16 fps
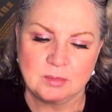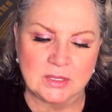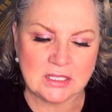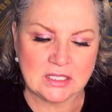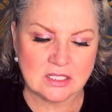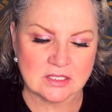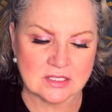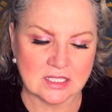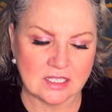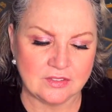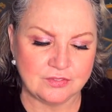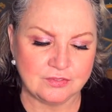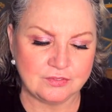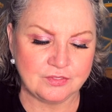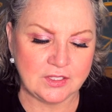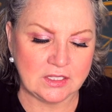Because I
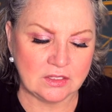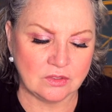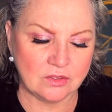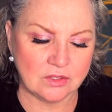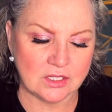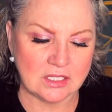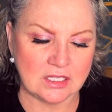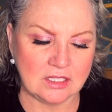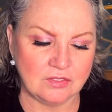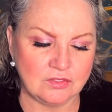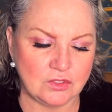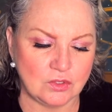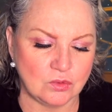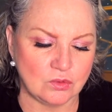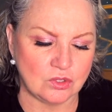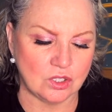feel that if
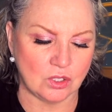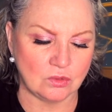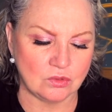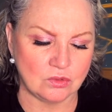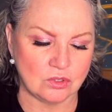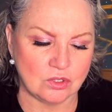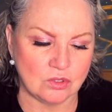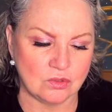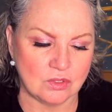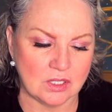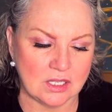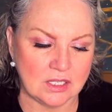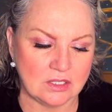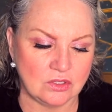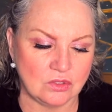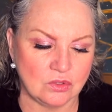you don't do
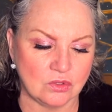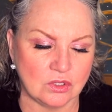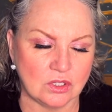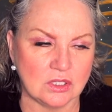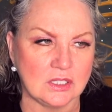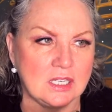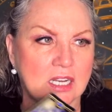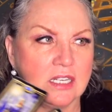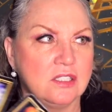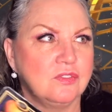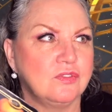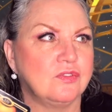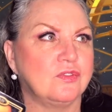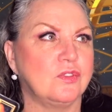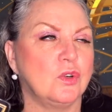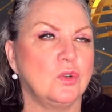that, you can kind
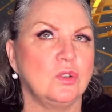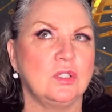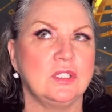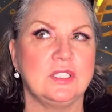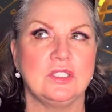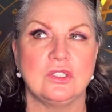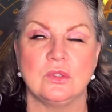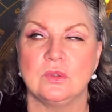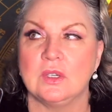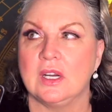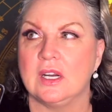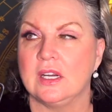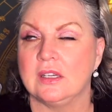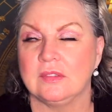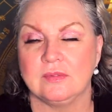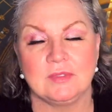of fall into
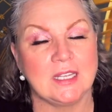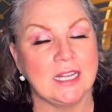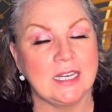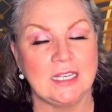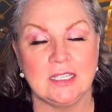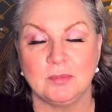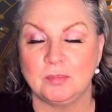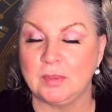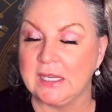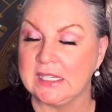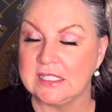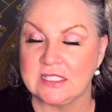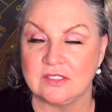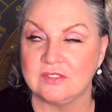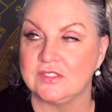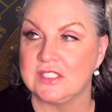a getting
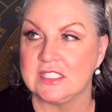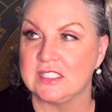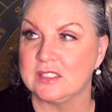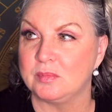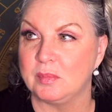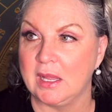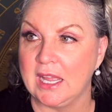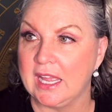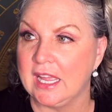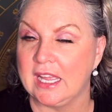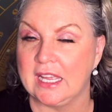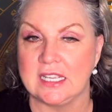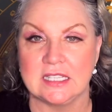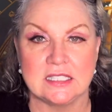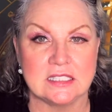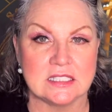pit of despair.
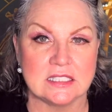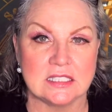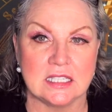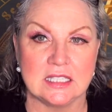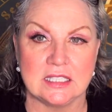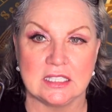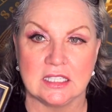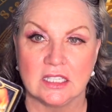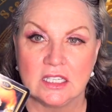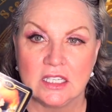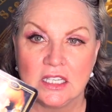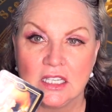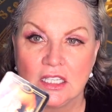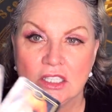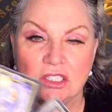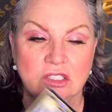It's like
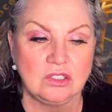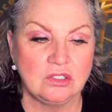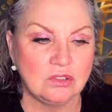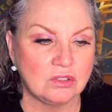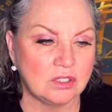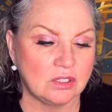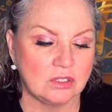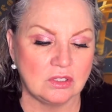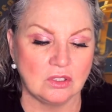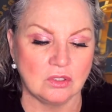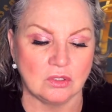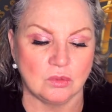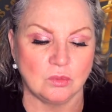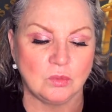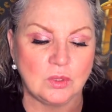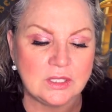you could
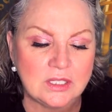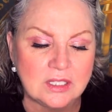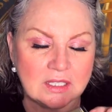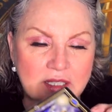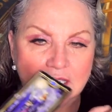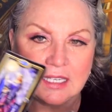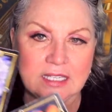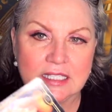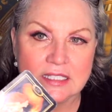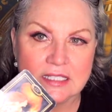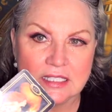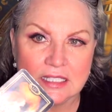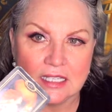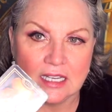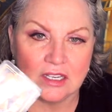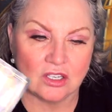look, we can
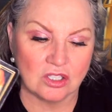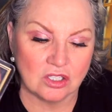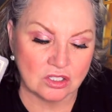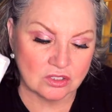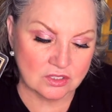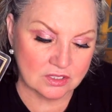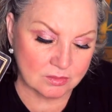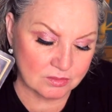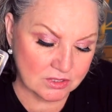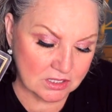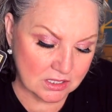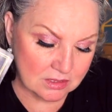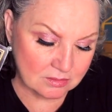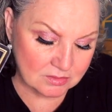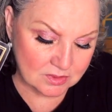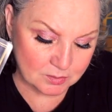easily get hurt
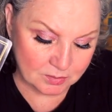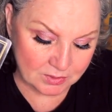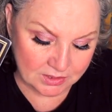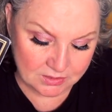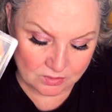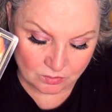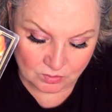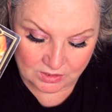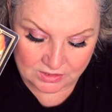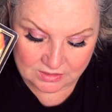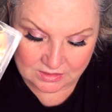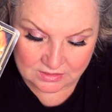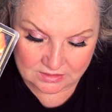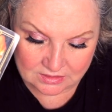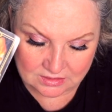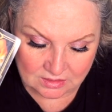sometimes by the way
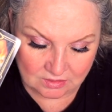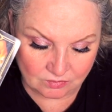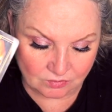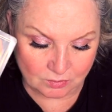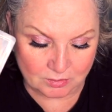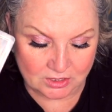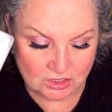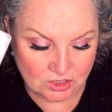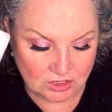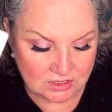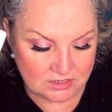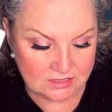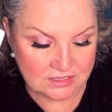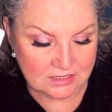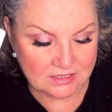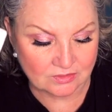this information
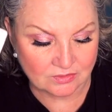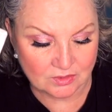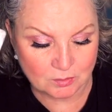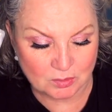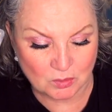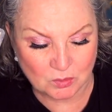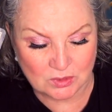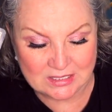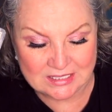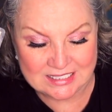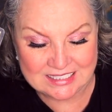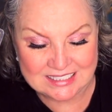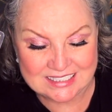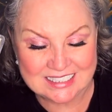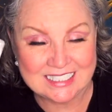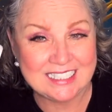is delivered, but we
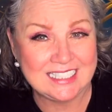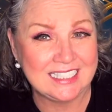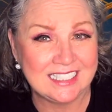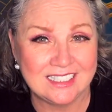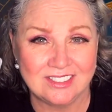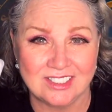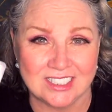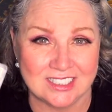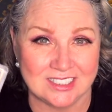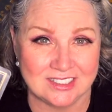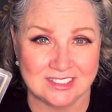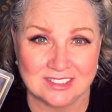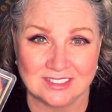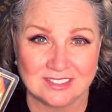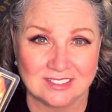need to hear it.